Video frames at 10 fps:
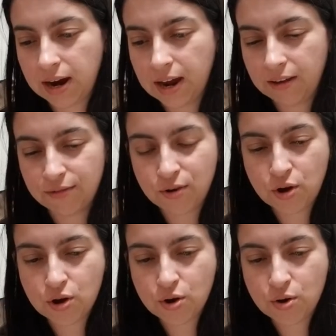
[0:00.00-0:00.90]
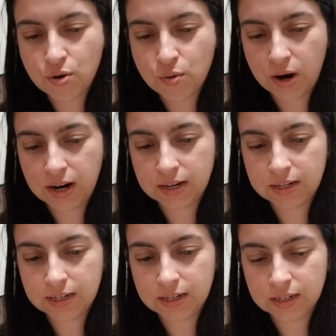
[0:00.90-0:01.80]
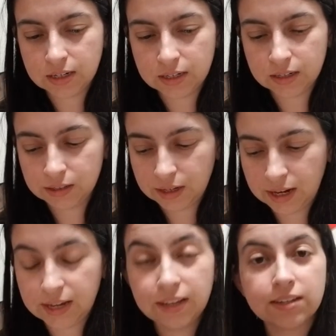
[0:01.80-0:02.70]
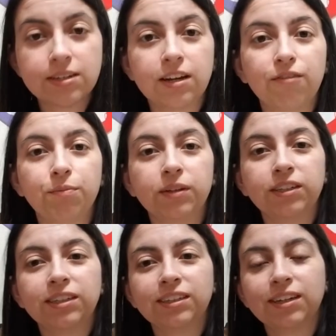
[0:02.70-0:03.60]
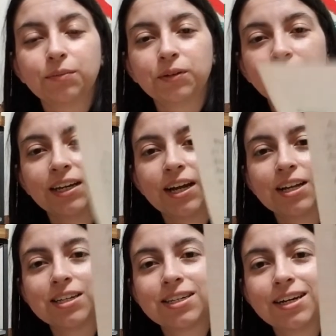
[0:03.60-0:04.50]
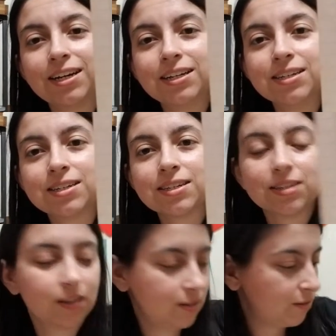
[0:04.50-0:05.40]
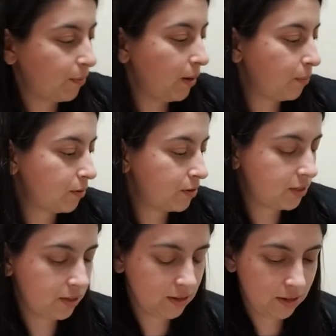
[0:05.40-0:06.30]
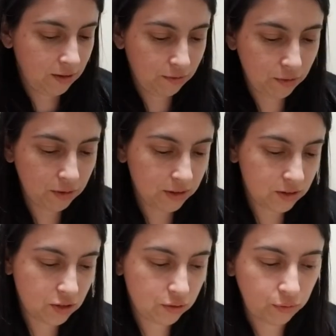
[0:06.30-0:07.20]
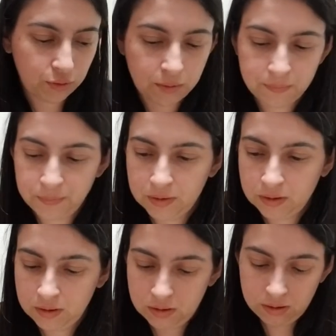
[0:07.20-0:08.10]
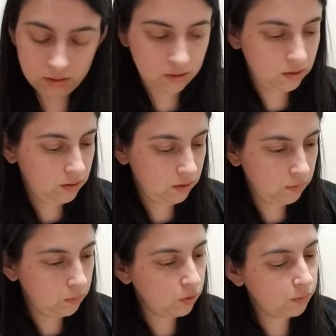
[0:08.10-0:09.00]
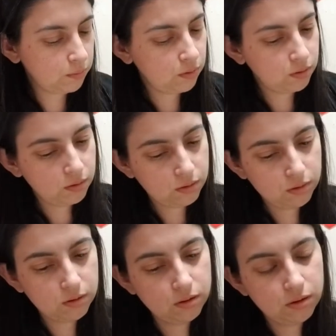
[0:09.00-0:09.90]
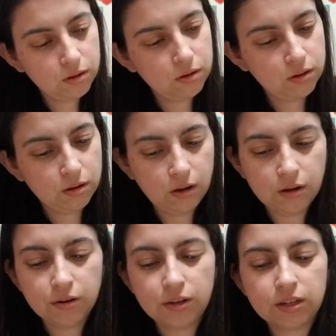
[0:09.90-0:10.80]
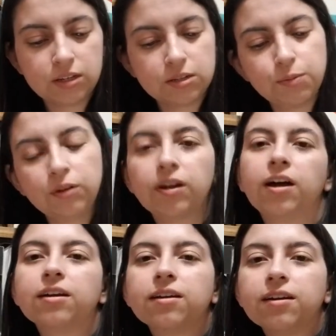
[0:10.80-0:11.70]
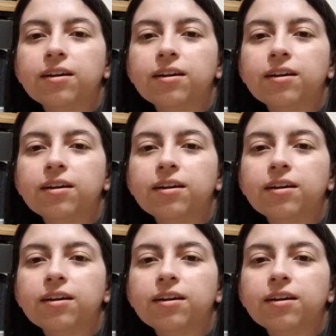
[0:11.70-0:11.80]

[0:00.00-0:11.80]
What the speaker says: I have no idea, like, any of this stuff. But look, they put, like, tons and tons of papers for to choose from. More, I don't know that they spilled on,